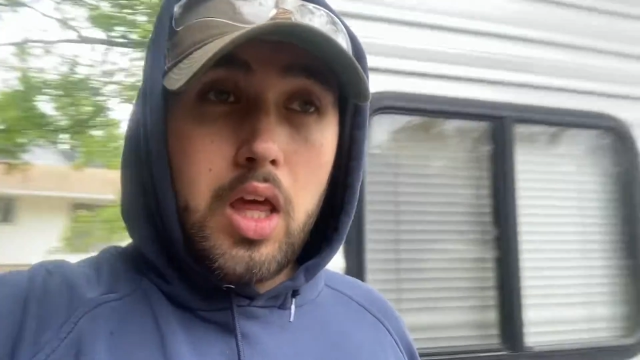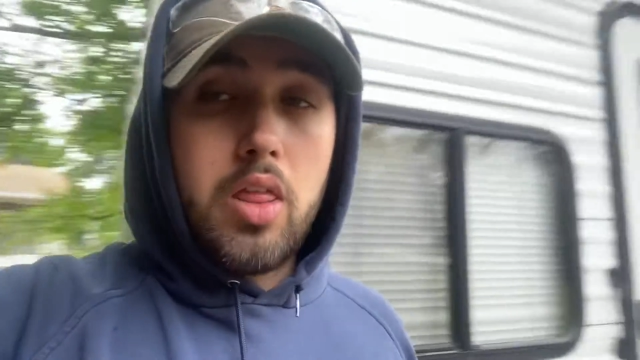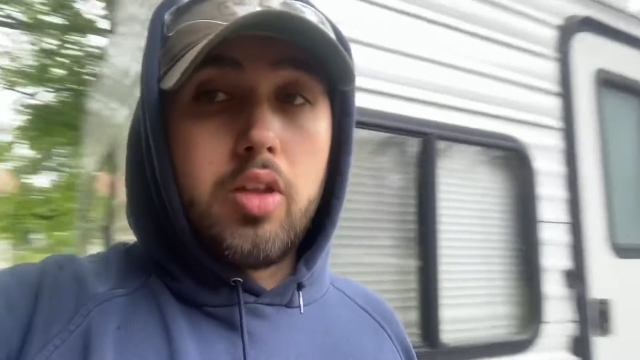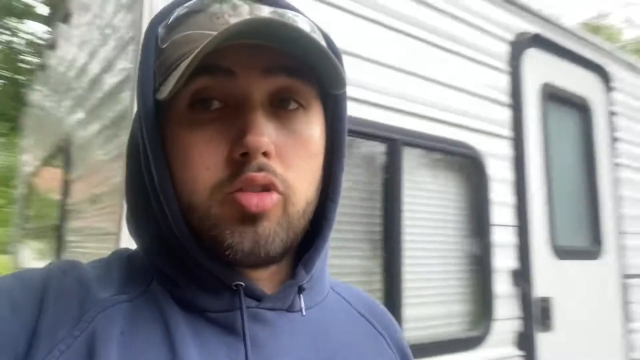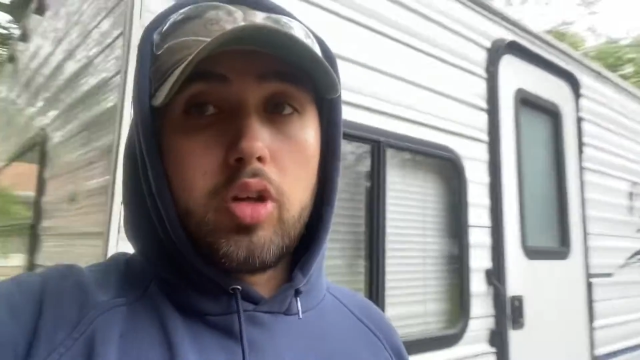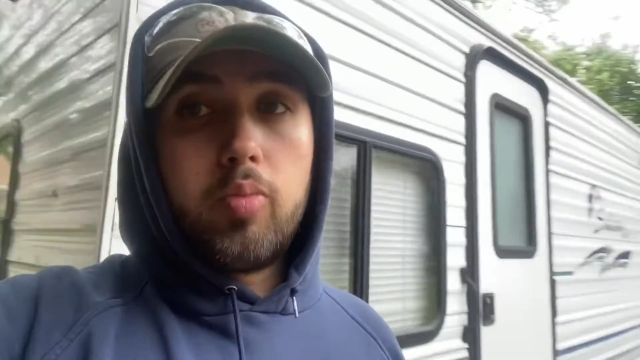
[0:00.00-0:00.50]
The
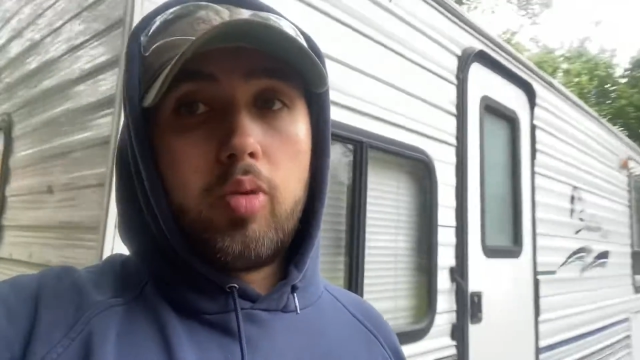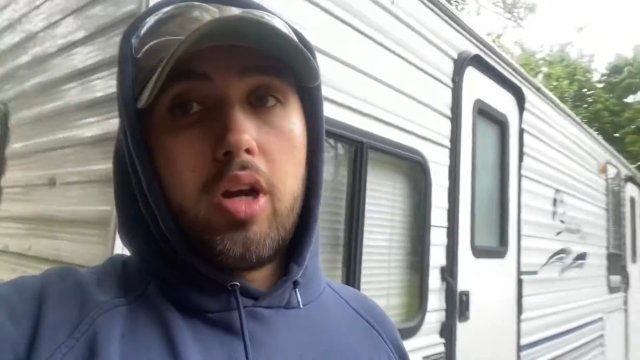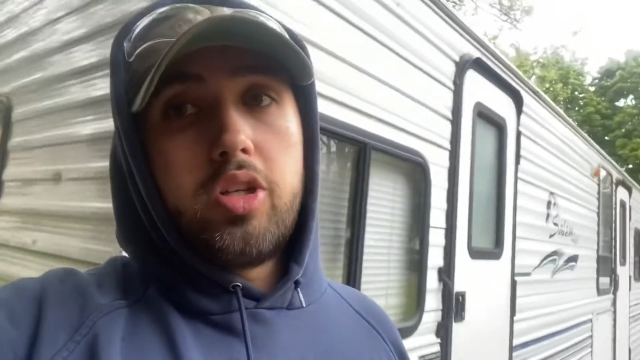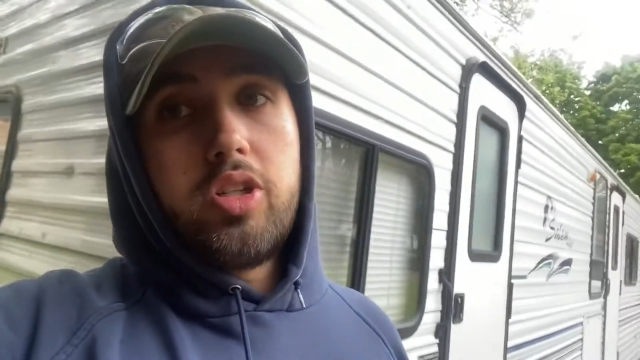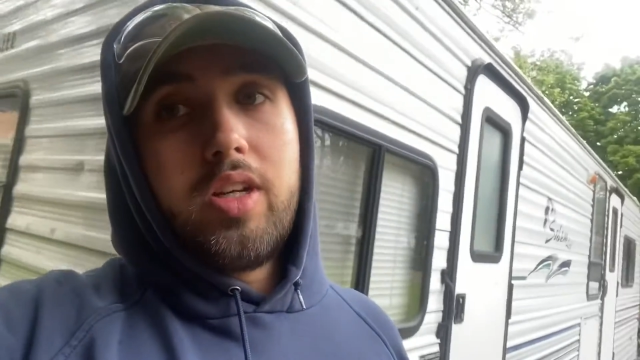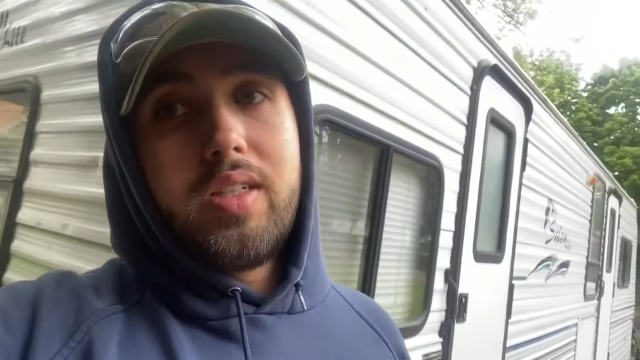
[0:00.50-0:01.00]
truck
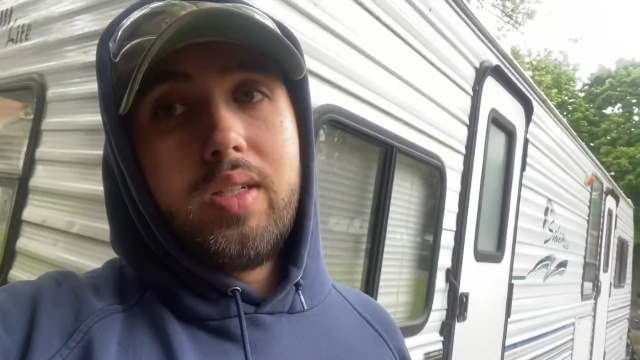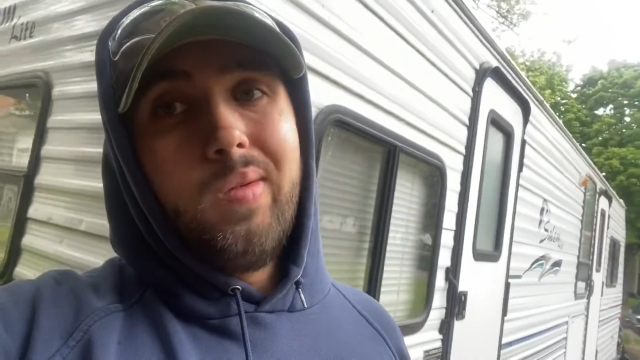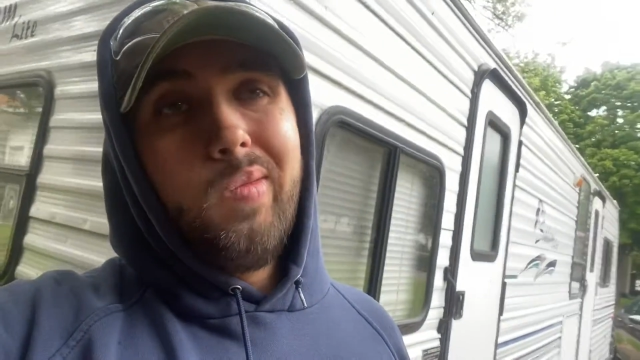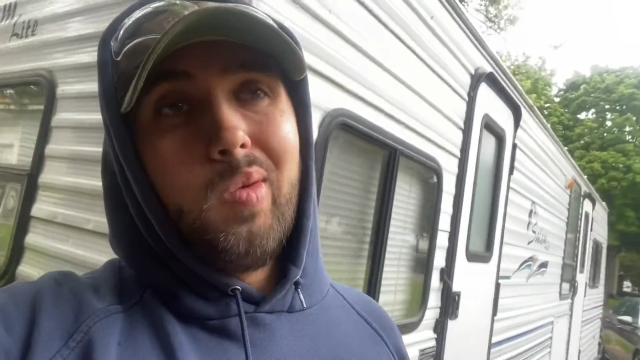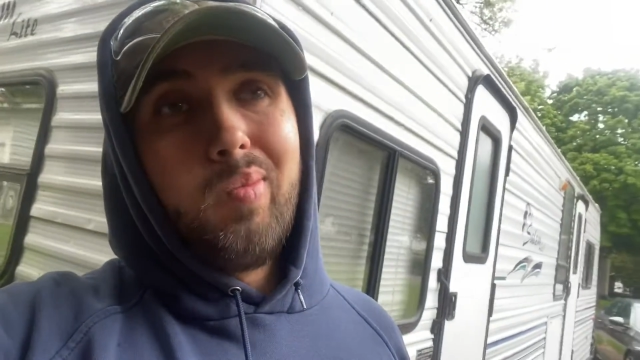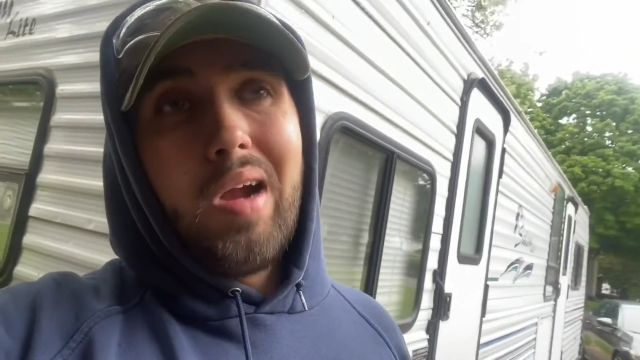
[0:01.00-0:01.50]
project
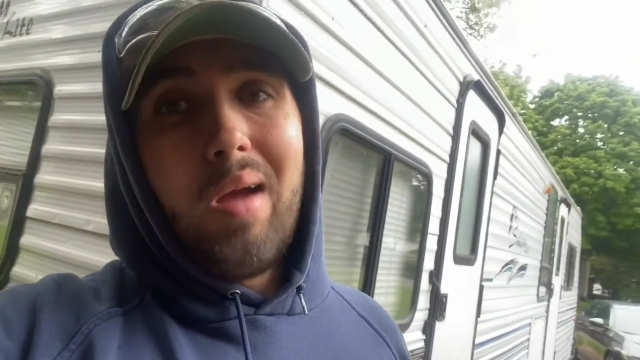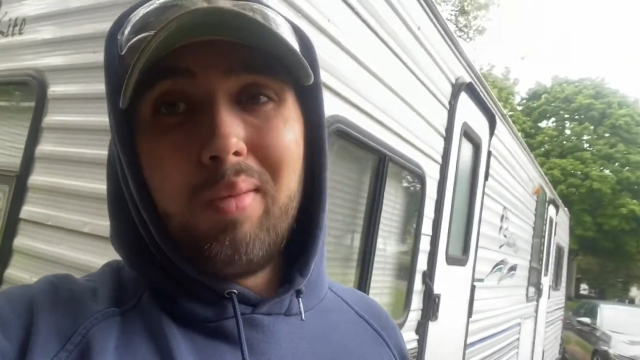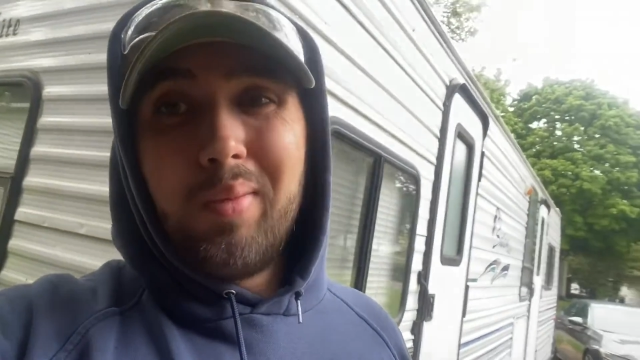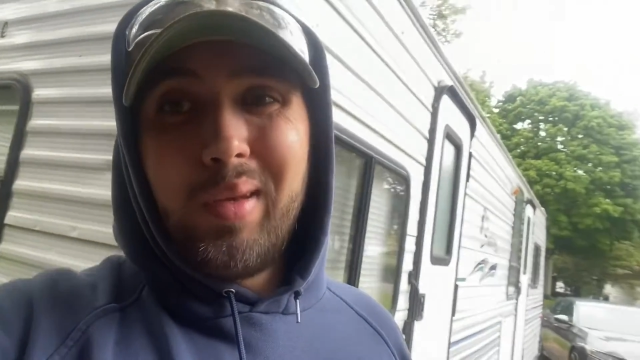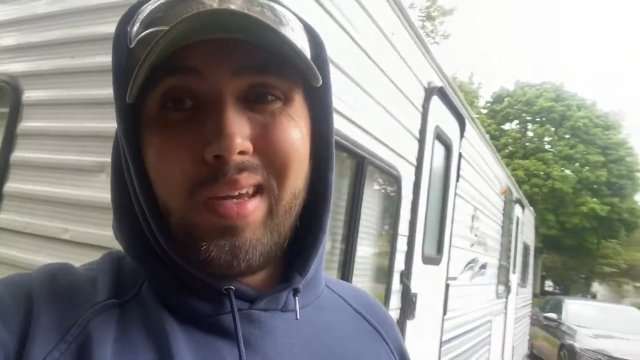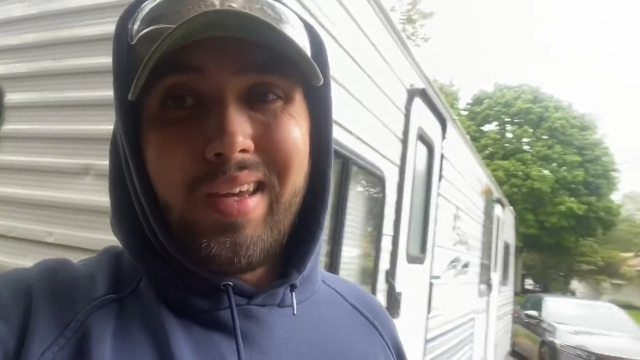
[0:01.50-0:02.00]
will
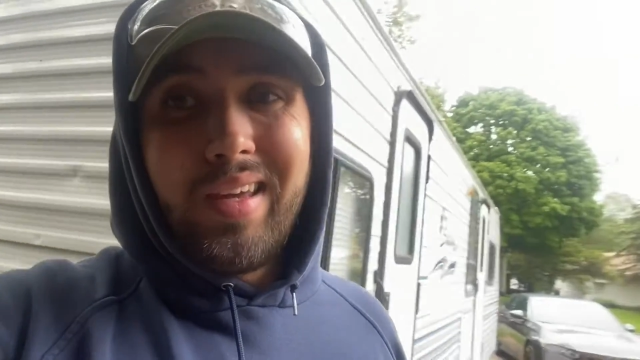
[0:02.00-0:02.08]
probably be